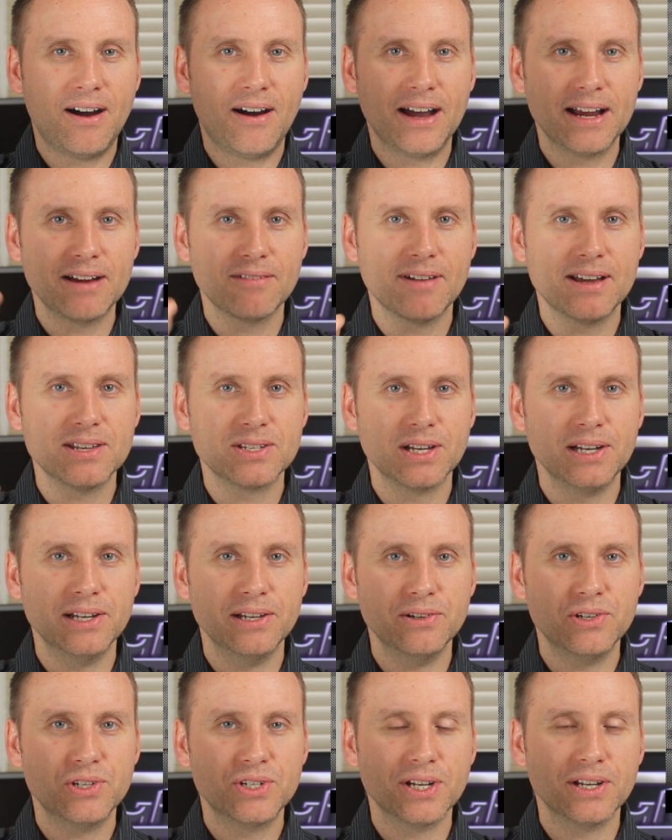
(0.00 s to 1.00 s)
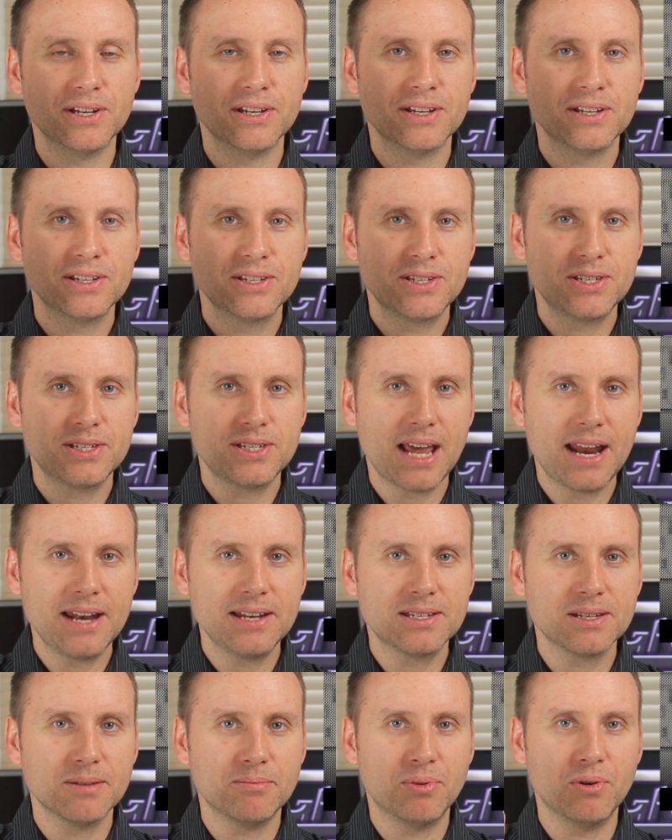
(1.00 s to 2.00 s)
high resolution
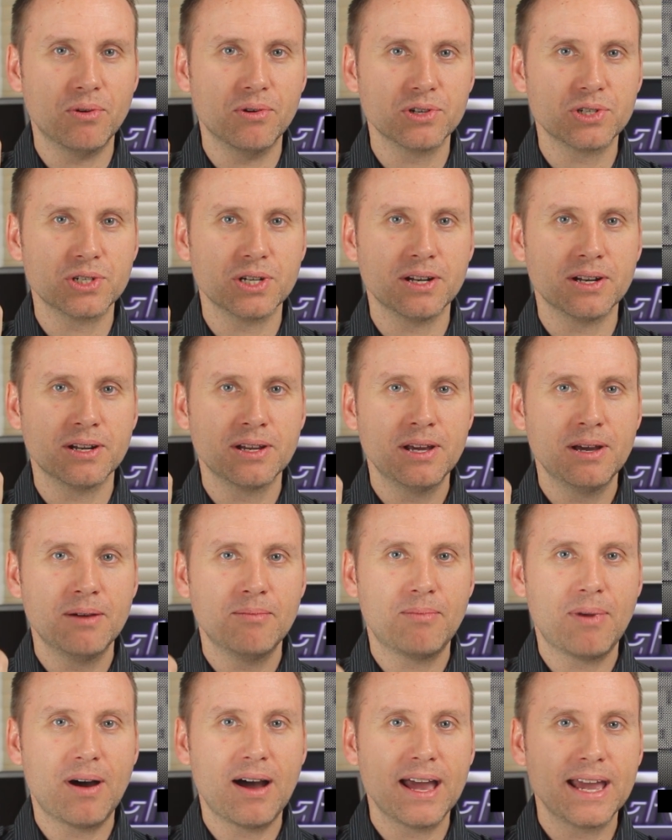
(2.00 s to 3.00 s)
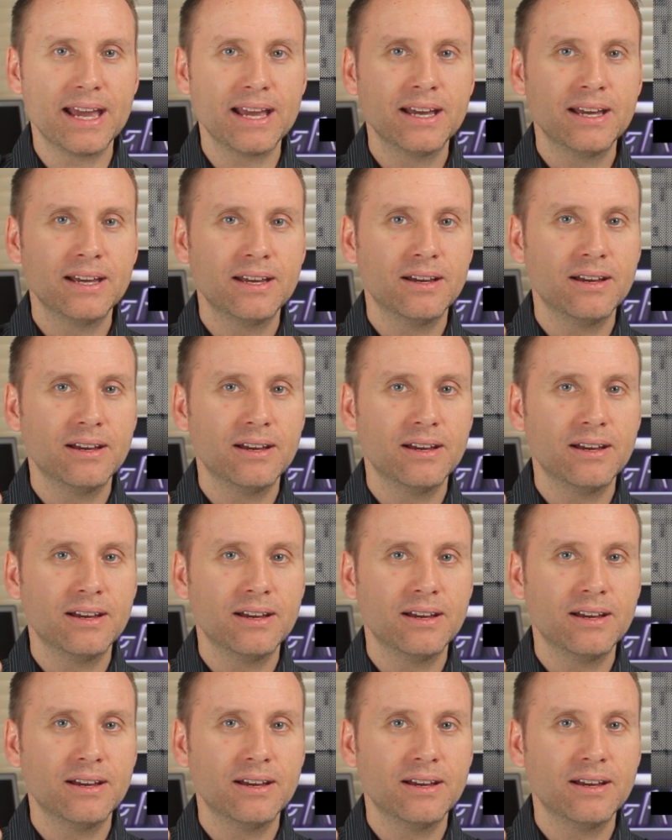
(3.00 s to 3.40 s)
center portion by